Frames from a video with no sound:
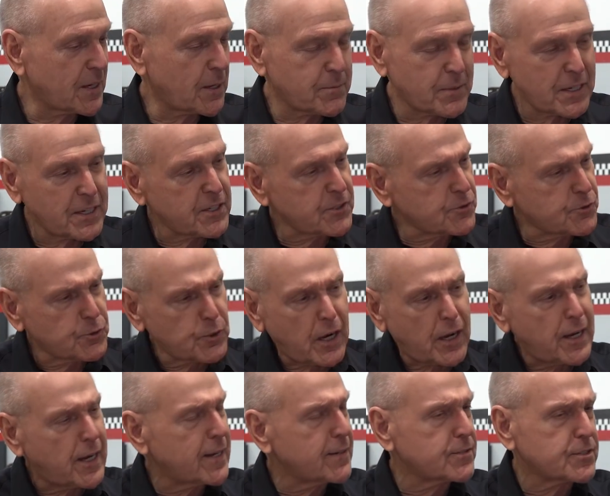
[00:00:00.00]
I mean, it
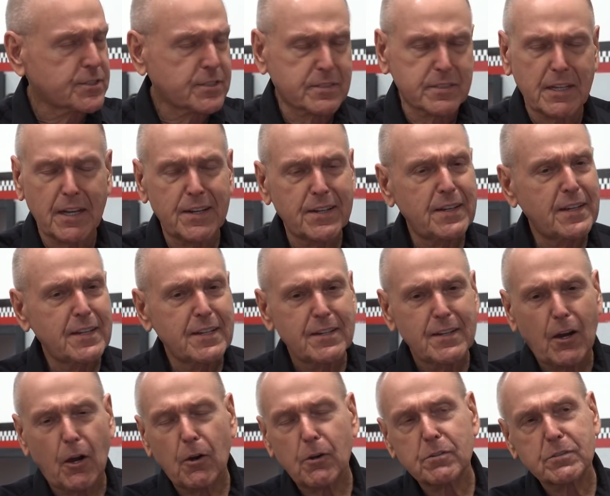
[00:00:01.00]
drives
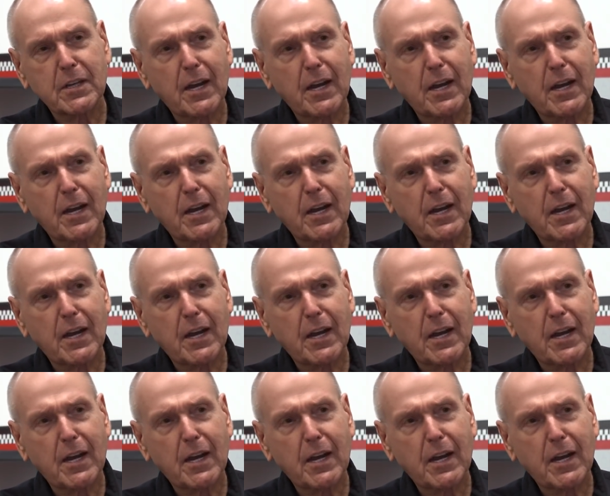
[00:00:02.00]
all